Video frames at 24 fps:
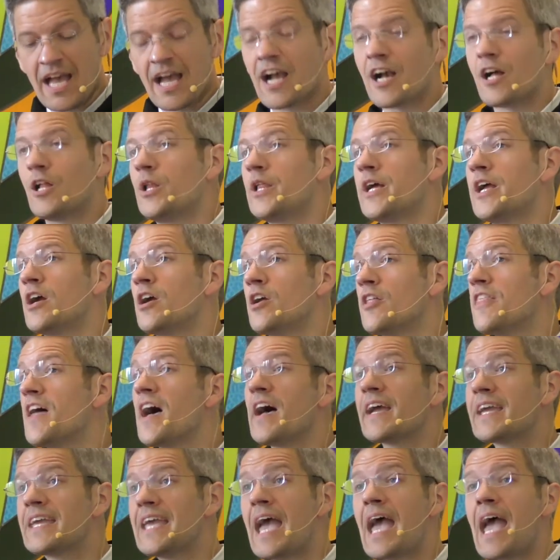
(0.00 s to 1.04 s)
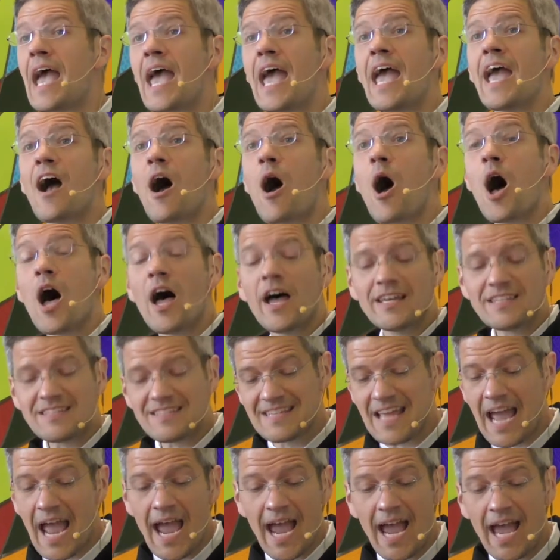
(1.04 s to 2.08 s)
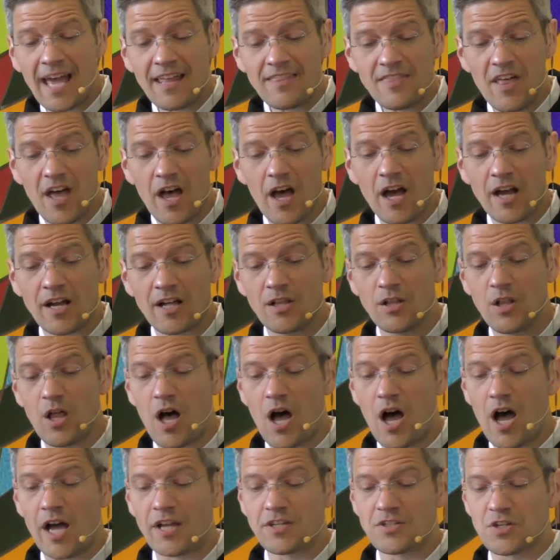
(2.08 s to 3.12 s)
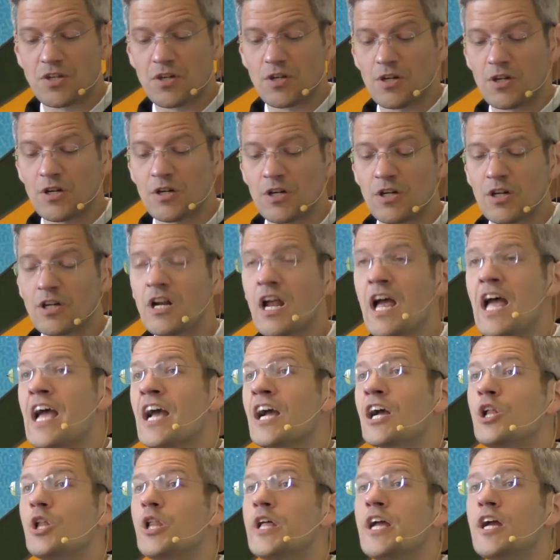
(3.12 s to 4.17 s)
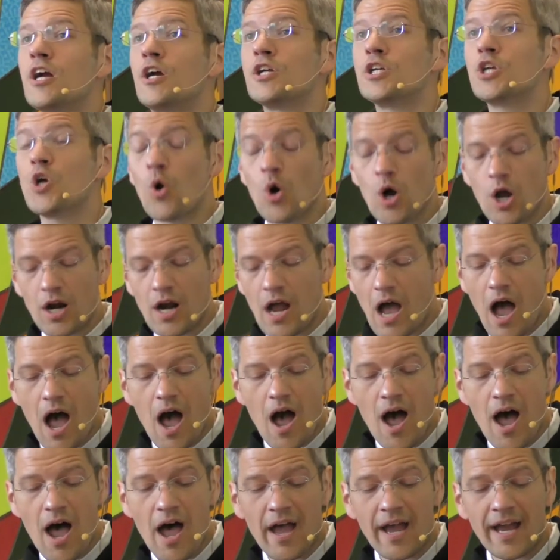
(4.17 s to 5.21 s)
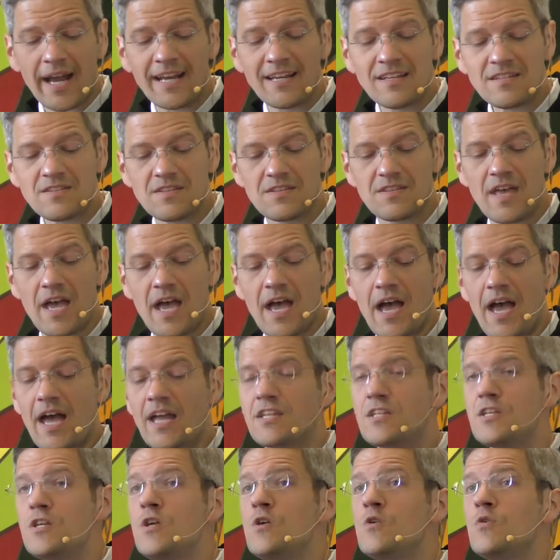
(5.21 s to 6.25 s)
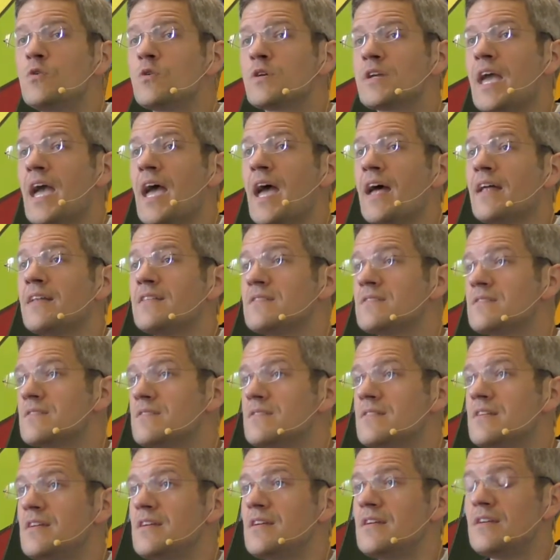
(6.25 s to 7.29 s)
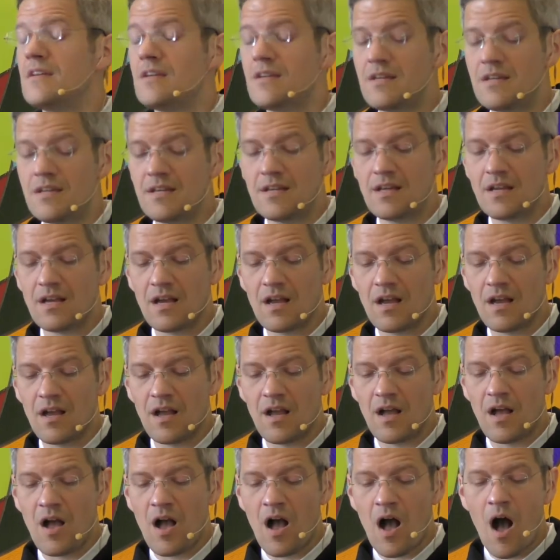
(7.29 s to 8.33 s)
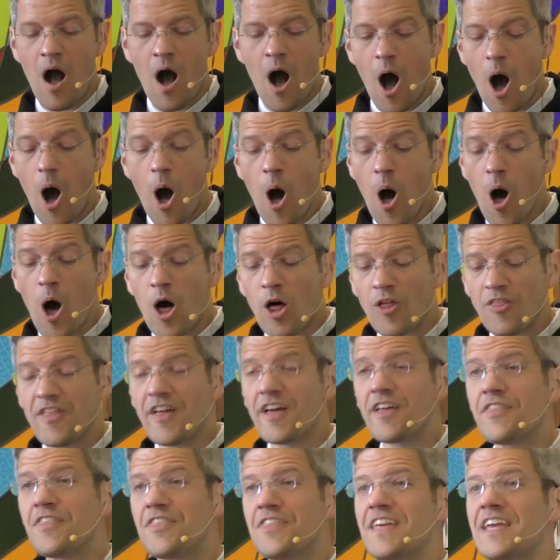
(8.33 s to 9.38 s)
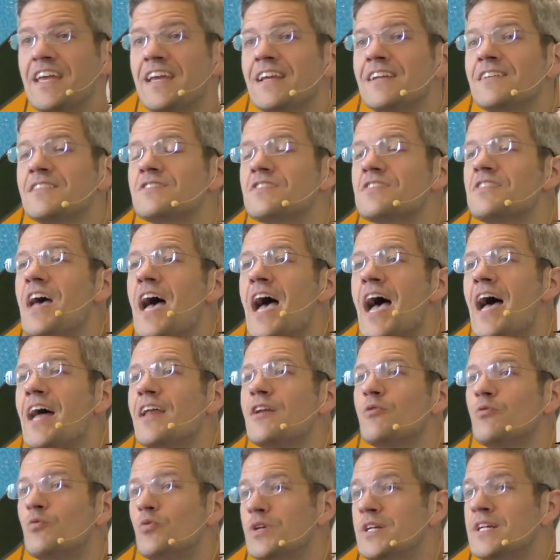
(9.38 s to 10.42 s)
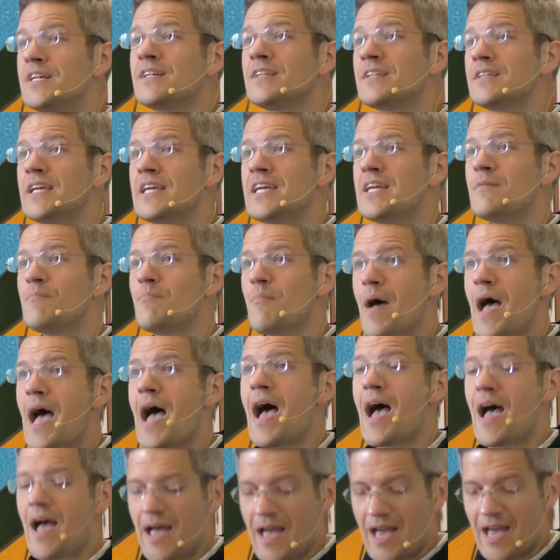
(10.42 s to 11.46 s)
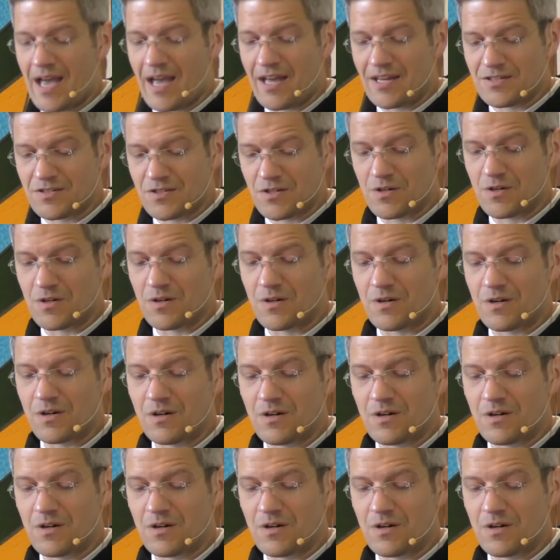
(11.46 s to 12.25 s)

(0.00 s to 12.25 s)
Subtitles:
Clear the chaos and the clutter. Clear your eyes that you can see all the things that really matter.